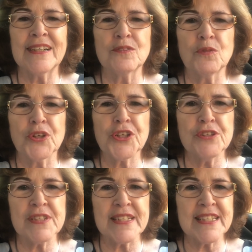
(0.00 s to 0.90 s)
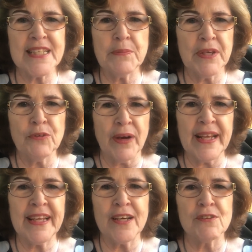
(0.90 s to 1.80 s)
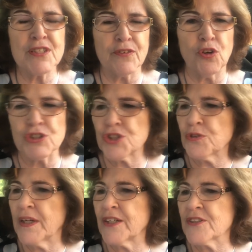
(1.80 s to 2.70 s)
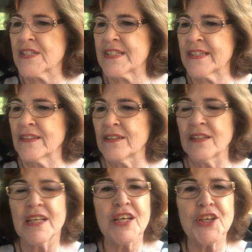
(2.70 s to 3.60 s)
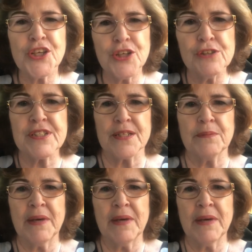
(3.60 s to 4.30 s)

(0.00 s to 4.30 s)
were using CB radios. Of course, truckers still use them.